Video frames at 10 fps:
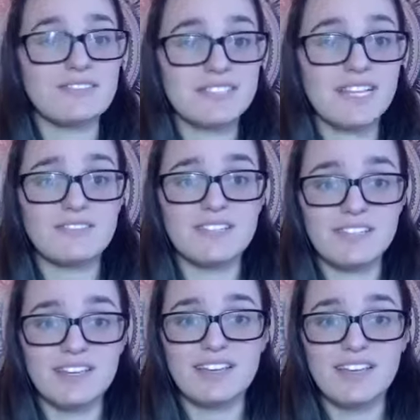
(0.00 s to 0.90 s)

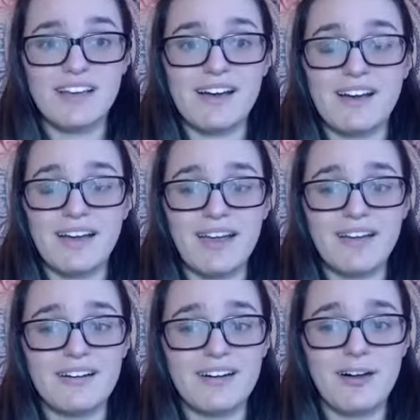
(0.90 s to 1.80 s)
definitely.
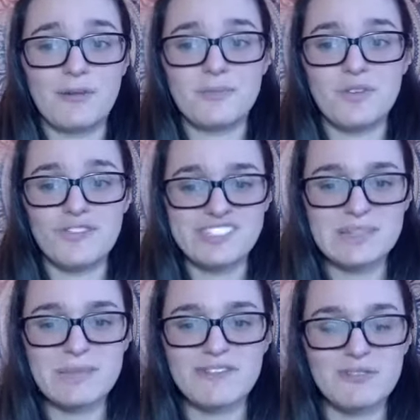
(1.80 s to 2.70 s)
The first
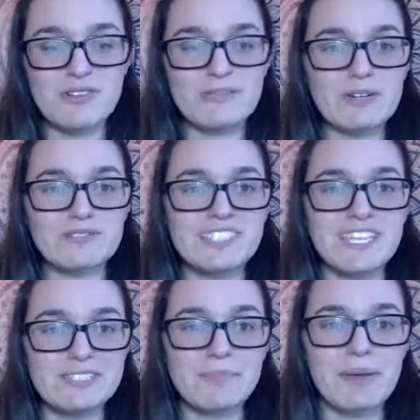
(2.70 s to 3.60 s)
time I ever wrote my own
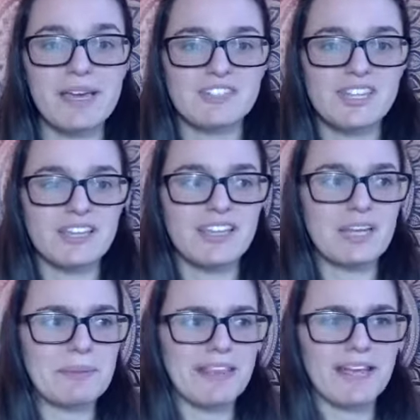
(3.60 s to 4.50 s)
sales page, I think I
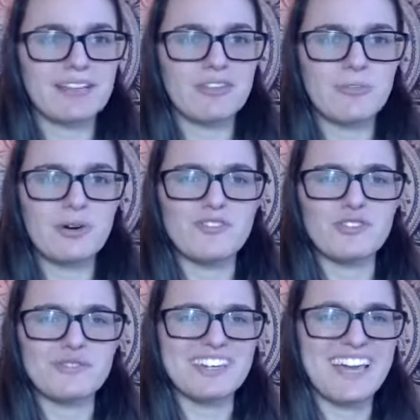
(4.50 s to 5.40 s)
made a little bit over
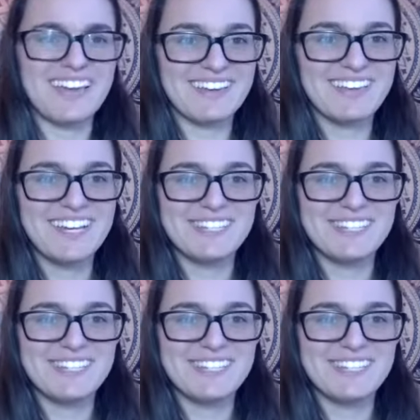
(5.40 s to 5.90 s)
3K.